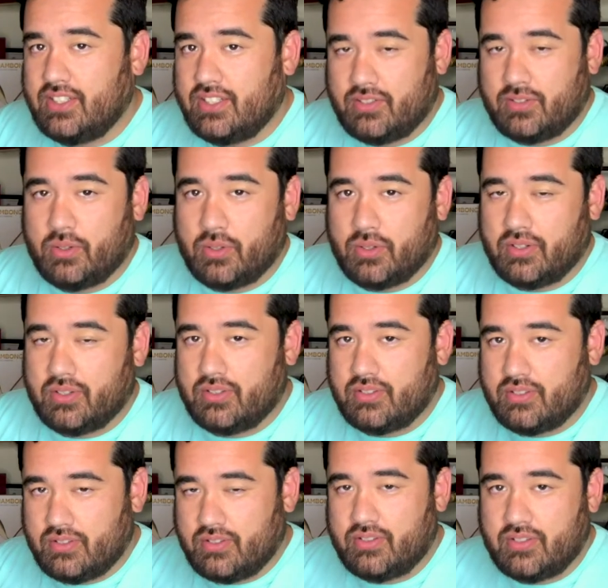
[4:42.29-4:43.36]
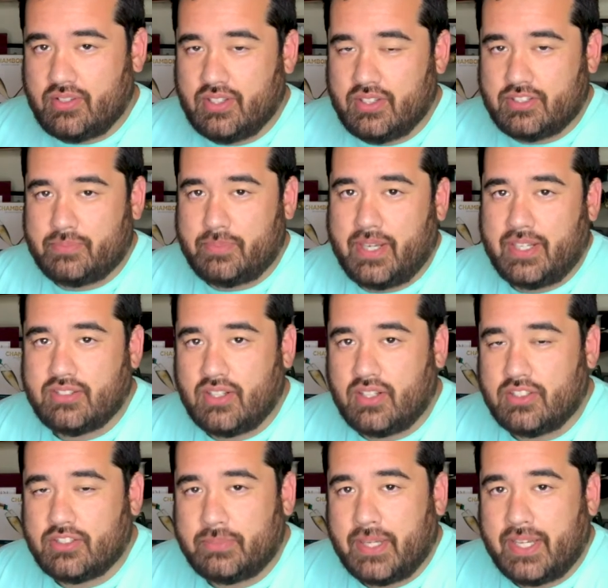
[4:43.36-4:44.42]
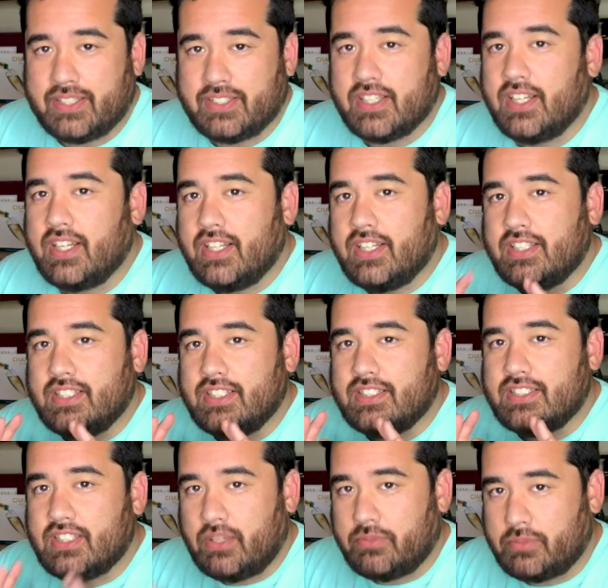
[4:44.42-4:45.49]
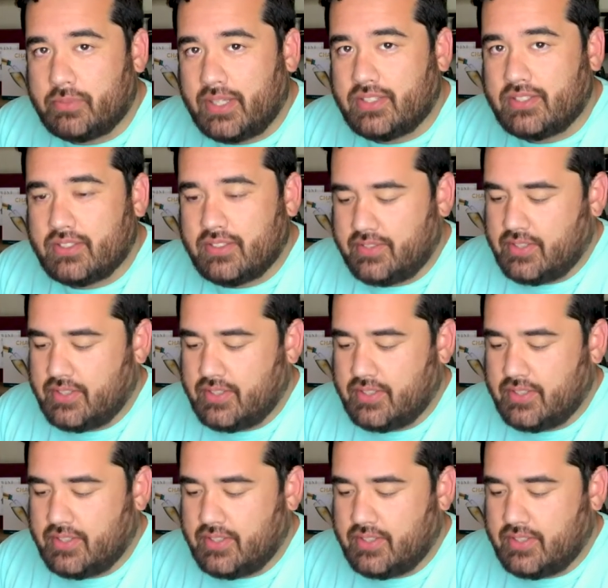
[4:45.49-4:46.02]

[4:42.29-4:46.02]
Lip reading: or the spice all spice. Some spice.